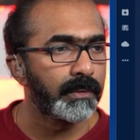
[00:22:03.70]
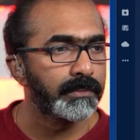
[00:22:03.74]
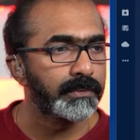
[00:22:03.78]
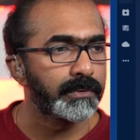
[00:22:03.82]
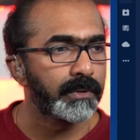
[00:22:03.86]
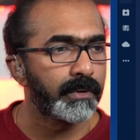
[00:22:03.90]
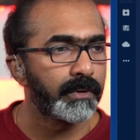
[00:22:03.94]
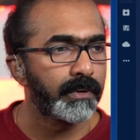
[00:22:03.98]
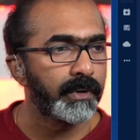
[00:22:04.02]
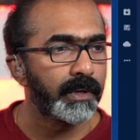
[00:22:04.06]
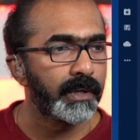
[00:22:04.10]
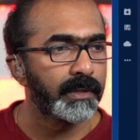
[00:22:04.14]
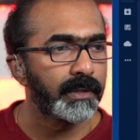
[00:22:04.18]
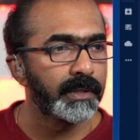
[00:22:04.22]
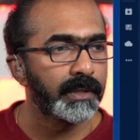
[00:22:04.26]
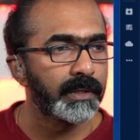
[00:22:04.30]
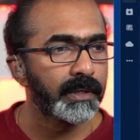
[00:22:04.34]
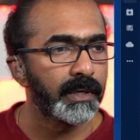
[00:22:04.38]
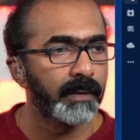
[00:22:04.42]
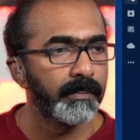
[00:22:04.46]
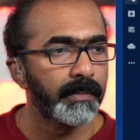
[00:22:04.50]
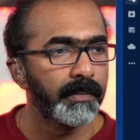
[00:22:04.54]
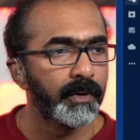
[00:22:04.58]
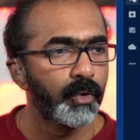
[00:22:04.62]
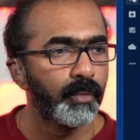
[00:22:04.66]
sorry. I think
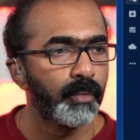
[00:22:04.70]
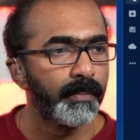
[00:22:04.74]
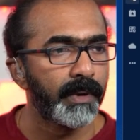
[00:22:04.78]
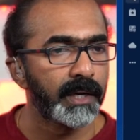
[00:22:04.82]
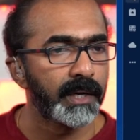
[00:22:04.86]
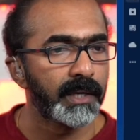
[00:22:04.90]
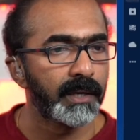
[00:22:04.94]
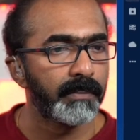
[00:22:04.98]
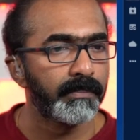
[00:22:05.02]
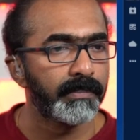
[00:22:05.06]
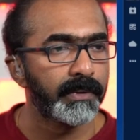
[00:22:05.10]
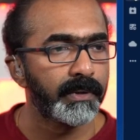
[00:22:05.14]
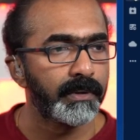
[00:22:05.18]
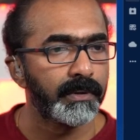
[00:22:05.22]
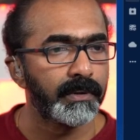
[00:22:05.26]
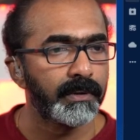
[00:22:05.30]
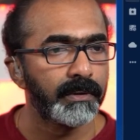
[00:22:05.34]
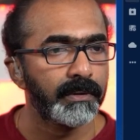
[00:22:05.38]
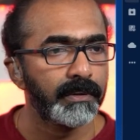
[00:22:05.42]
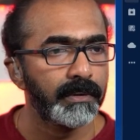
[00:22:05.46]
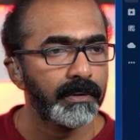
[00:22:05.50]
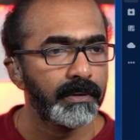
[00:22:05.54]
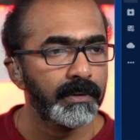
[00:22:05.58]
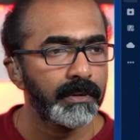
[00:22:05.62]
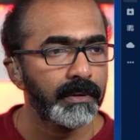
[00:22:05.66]
let me go back up here.
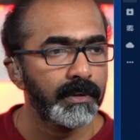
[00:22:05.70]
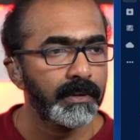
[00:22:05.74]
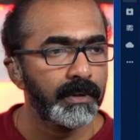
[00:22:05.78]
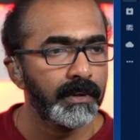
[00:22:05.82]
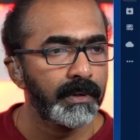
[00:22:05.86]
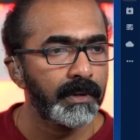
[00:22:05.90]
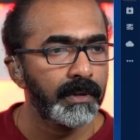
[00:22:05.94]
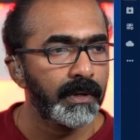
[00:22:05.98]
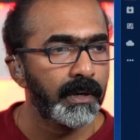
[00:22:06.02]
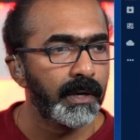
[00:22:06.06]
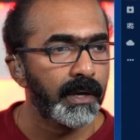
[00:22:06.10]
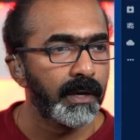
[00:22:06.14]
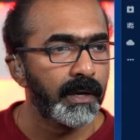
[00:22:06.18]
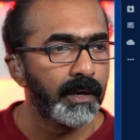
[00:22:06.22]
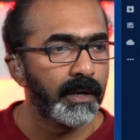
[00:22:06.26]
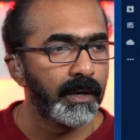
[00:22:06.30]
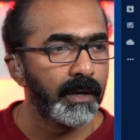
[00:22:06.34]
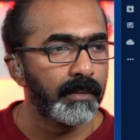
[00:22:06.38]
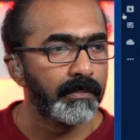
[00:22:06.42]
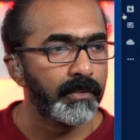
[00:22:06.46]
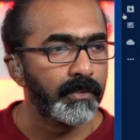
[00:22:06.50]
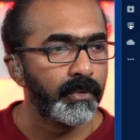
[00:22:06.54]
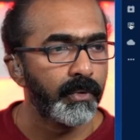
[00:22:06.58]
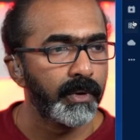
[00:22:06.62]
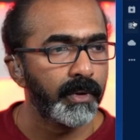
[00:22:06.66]

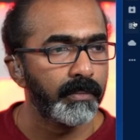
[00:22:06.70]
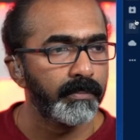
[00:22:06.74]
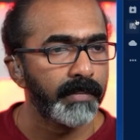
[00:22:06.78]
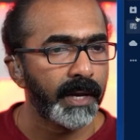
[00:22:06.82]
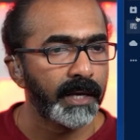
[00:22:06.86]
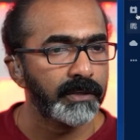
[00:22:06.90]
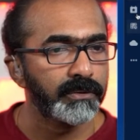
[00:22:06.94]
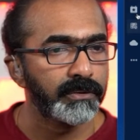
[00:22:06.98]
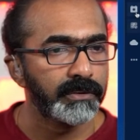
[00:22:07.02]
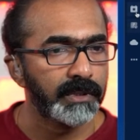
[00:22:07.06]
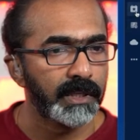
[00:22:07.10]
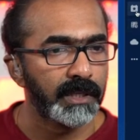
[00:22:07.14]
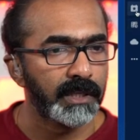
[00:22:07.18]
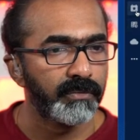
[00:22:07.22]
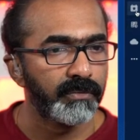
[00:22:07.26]
I'm going back to the